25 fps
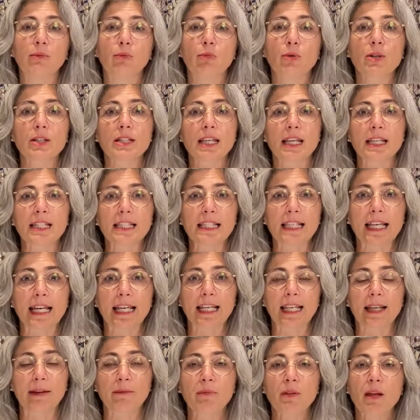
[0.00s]
recessed
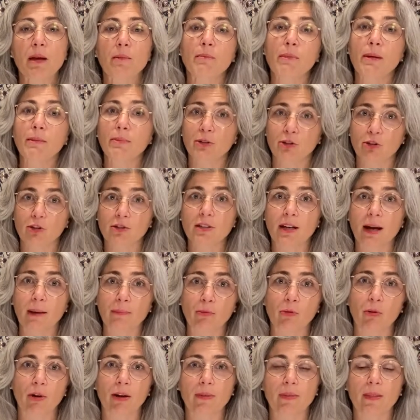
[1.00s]
lighting, maybe just
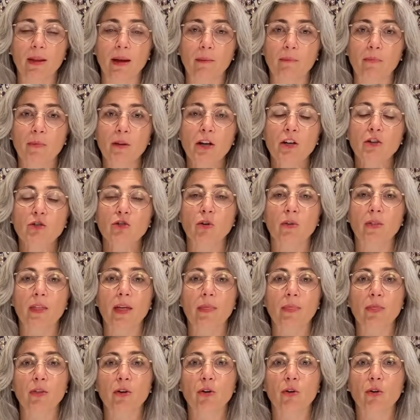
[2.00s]
upgrade them so
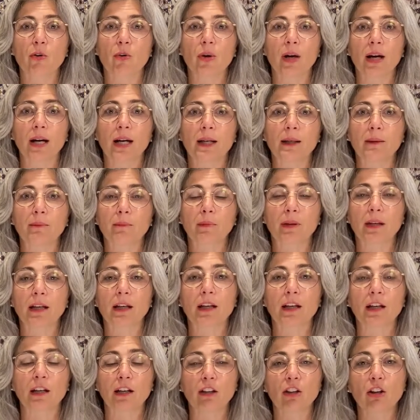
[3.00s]
that they're
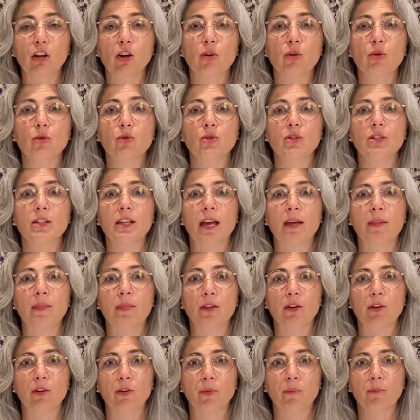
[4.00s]
enclosed
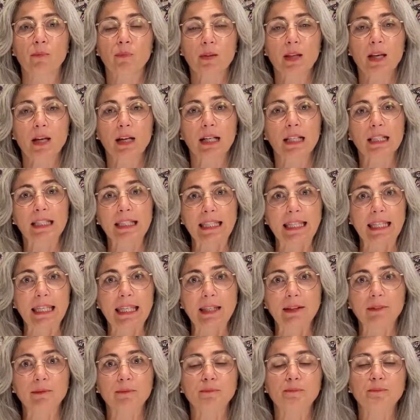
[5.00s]
and they're
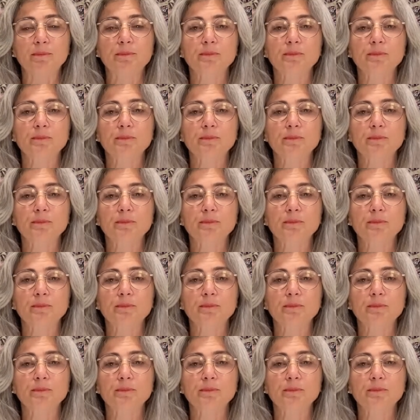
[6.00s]
clean.